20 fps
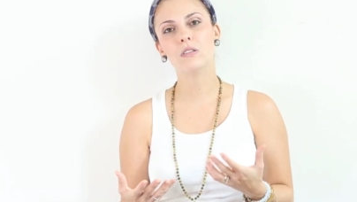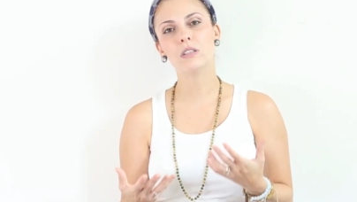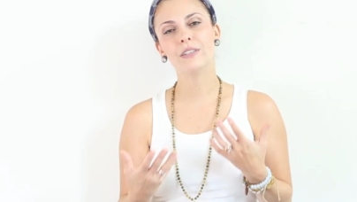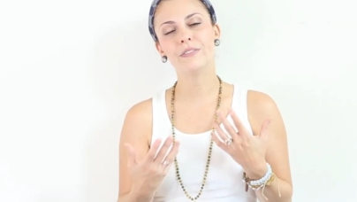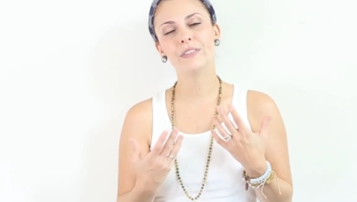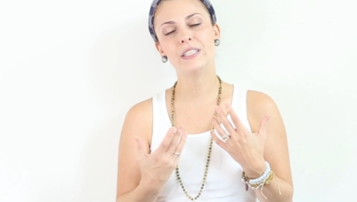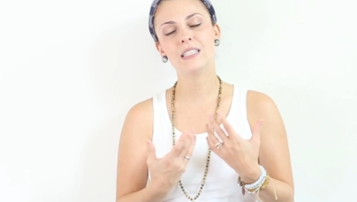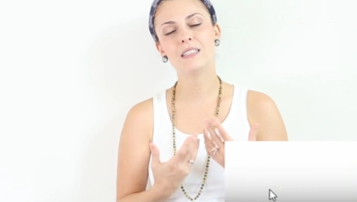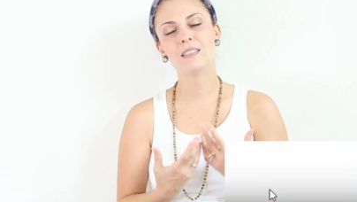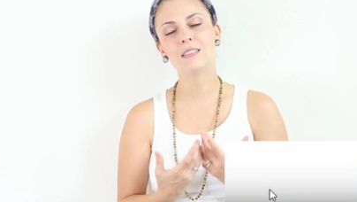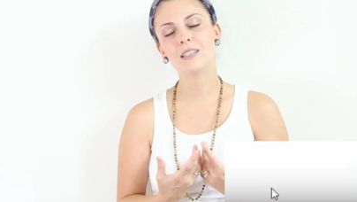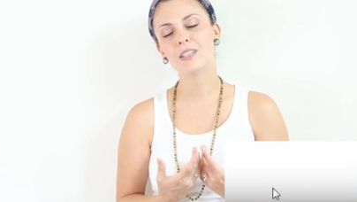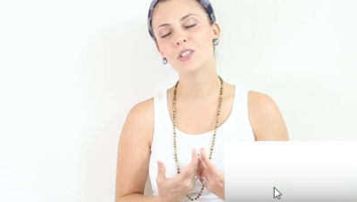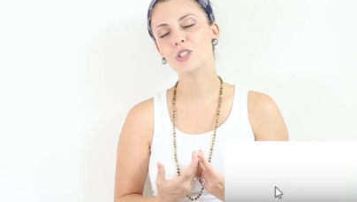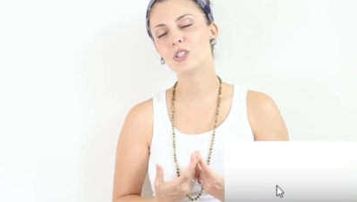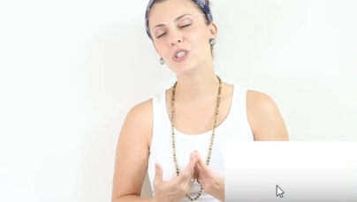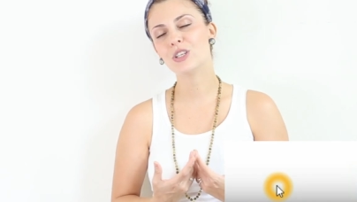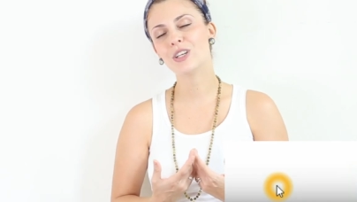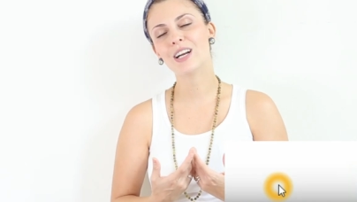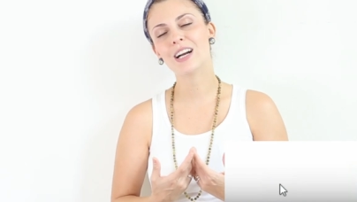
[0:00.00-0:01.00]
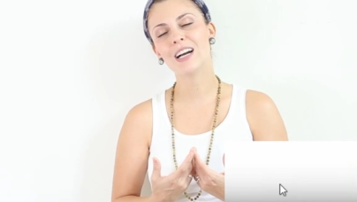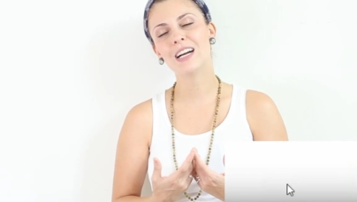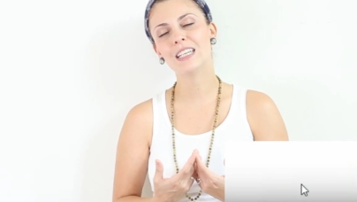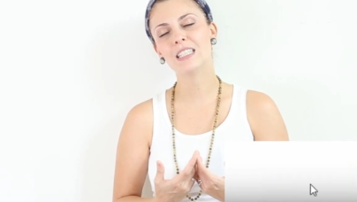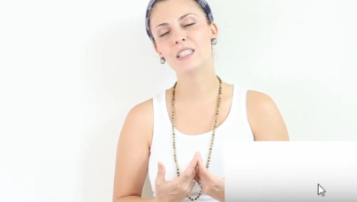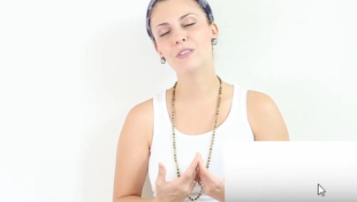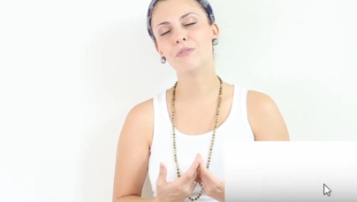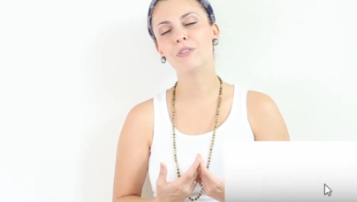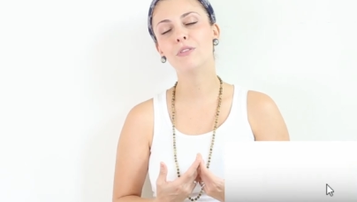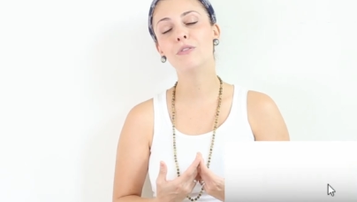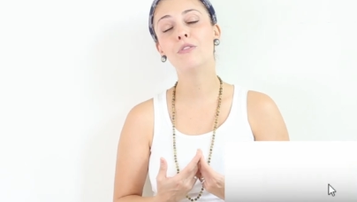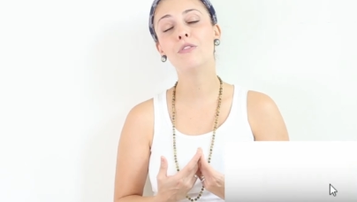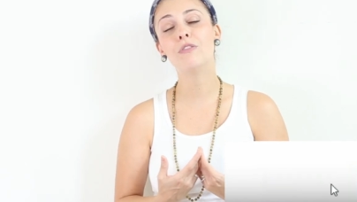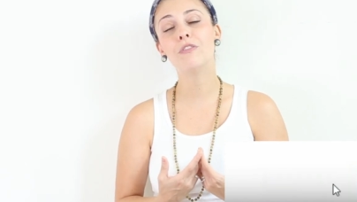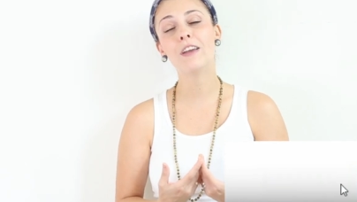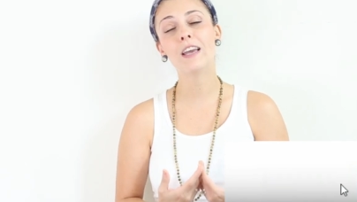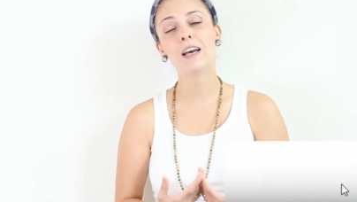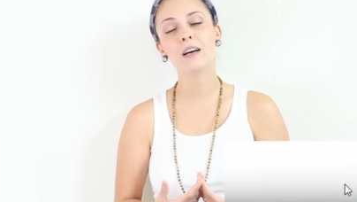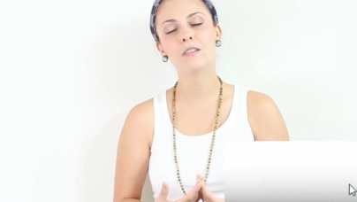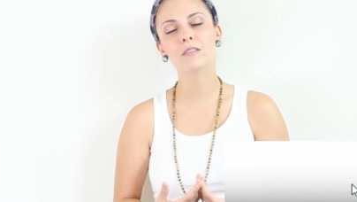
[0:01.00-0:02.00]
if this touched your heart, if you
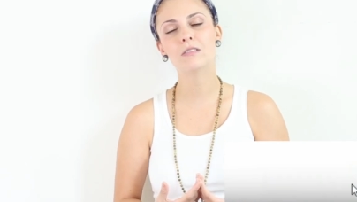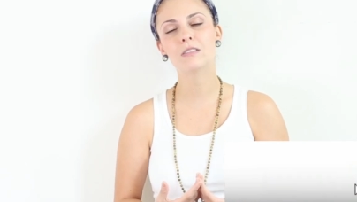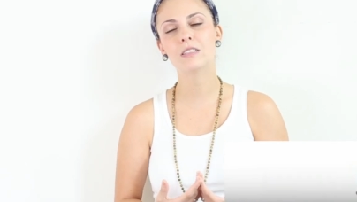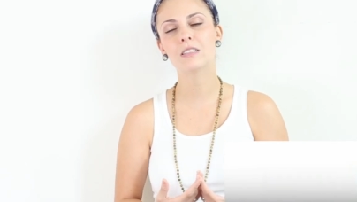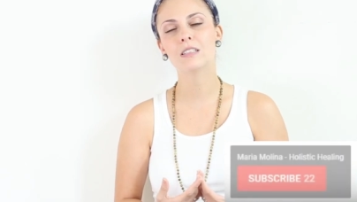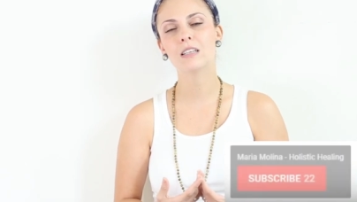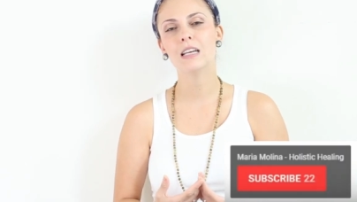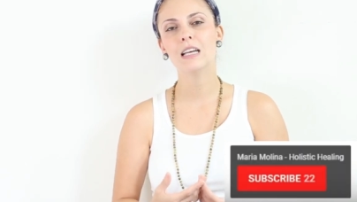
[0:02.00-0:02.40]
felt.